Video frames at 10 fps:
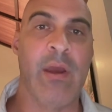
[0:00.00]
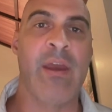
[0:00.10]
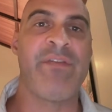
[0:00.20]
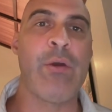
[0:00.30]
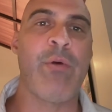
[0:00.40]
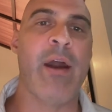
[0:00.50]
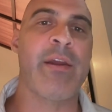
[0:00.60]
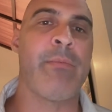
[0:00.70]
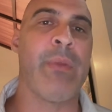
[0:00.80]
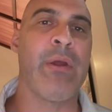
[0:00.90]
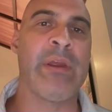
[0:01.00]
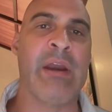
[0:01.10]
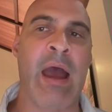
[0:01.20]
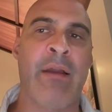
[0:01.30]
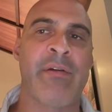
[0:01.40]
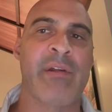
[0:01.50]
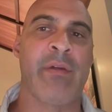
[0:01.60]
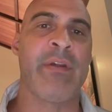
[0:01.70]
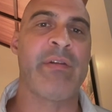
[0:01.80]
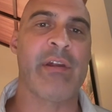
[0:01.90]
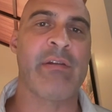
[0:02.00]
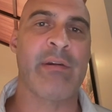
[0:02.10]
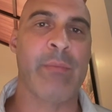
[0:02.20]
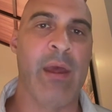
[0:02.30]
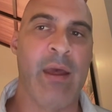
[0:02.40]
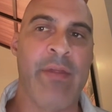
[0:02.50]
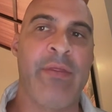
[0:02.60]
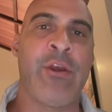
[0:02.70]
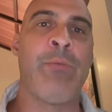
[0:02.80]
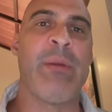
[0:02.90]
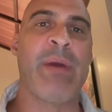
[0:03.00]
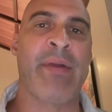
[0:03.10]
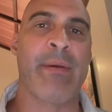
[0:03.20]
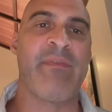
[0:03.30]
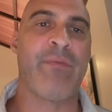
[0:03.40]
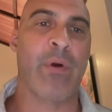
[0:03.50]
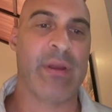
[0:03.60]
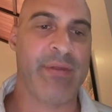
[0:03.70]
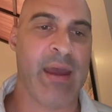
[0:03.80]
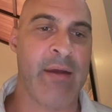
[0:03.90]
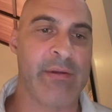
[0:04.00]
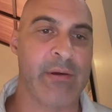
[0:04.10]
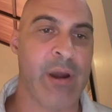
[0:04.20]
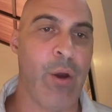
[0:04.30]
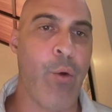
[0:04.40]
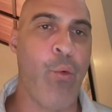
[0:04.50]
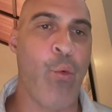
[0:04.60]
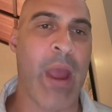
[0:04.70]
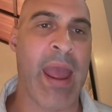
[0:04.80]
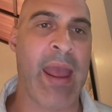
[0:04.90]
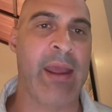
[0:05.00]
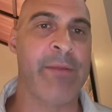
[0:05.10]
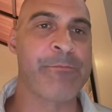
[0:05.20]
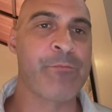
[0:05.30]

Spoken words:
If you brought in $1 million on this system, you'd be paying them $40,000. No way.